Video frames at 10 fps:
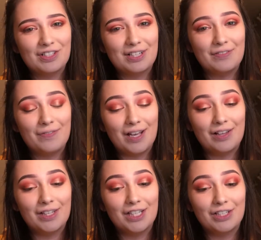just gonna
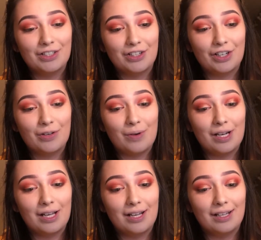fail, and then you're gonna
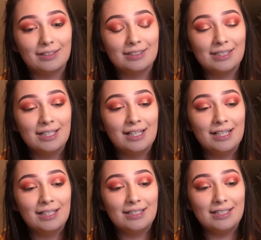wanna
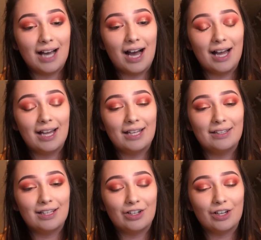die,
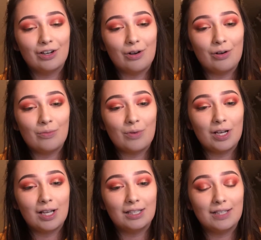and then you're gonna
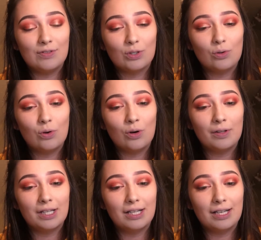wanna leave school
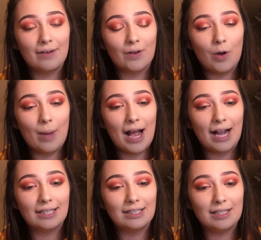and then never go
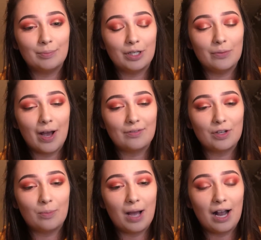back, and then but you have to
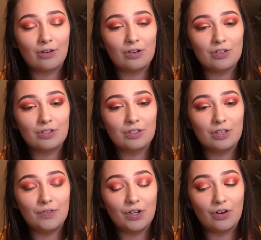go back, or else
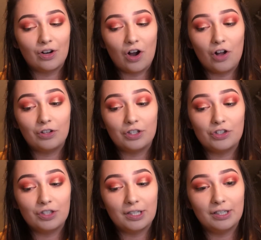if you don't go to
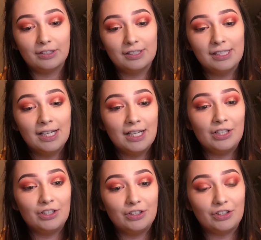college then
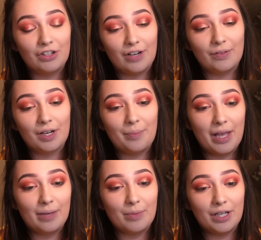you're never gonna
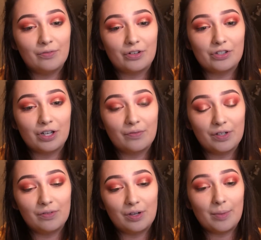make money for yourself, and
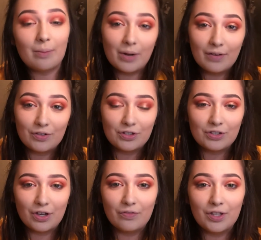if you don't make money for
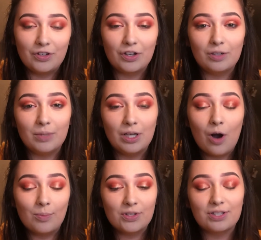yourself then you're gonna be
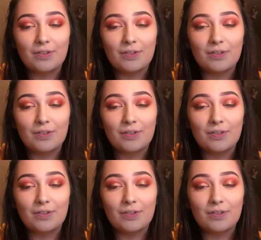homeless